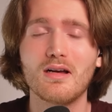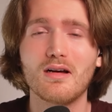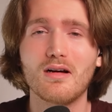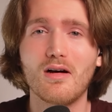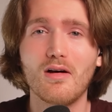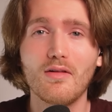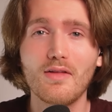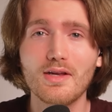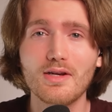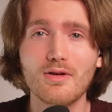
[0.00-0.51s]

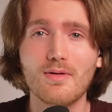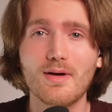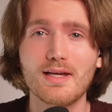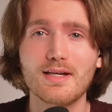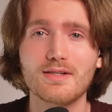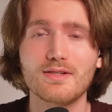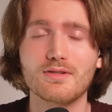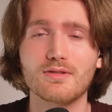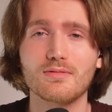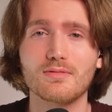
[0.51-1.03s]
All they know how
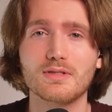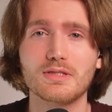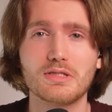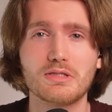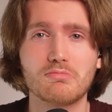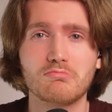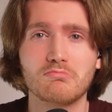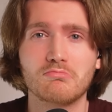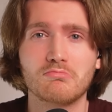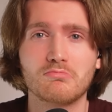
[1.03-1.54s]
to do is
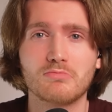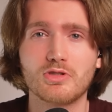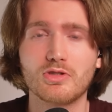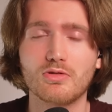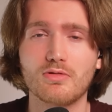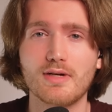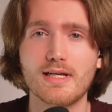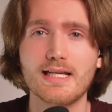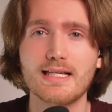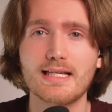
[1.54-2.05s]

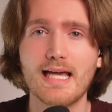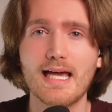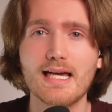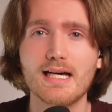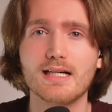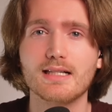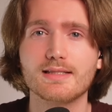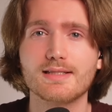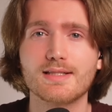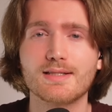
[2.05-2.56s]
create
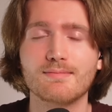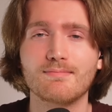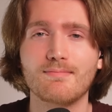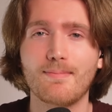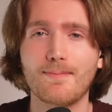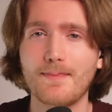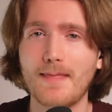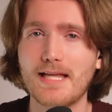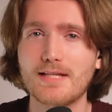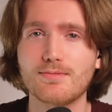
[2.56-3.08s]
chaos.
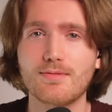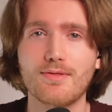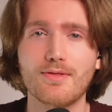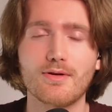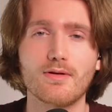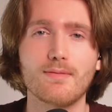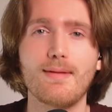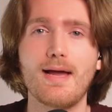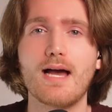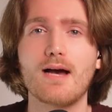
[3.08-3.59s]
That's what
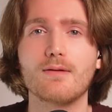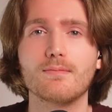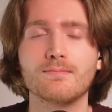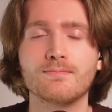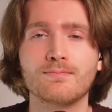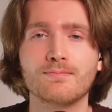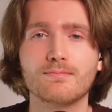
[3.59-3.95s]
they're about.